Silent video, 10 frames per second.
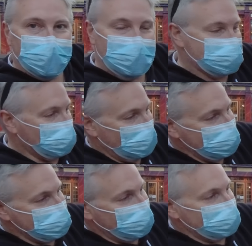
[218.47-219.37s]
And that's why
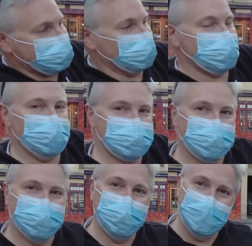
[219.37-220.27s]
these vents exist.
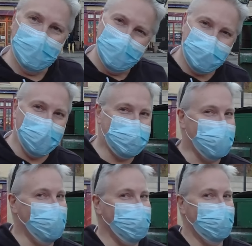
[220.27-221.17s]

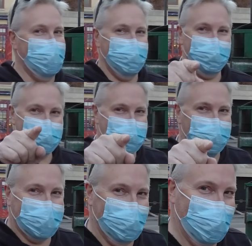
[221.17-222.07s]
DJI, uh, you're
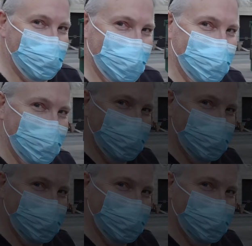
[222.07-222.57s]
so clever.